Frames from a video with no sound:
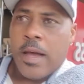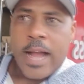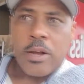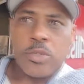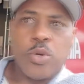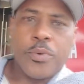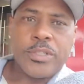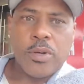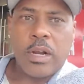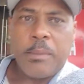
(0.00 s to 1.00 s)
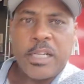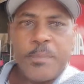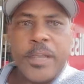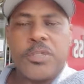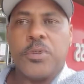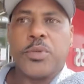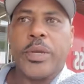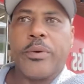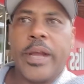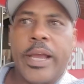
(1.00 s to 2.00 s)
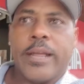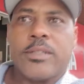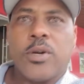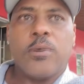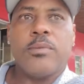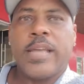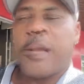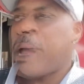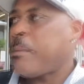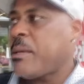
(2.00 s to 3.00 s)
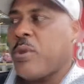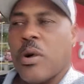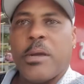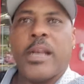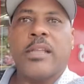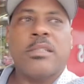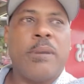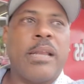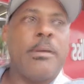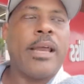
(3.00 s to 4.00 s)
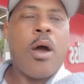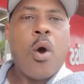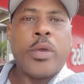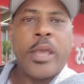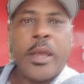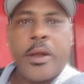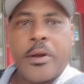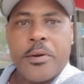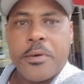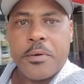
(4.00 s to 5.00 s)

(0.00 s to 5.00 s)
I go to a resort, I might spend $2-3 grand. So that might be more money than somebody made a whole year.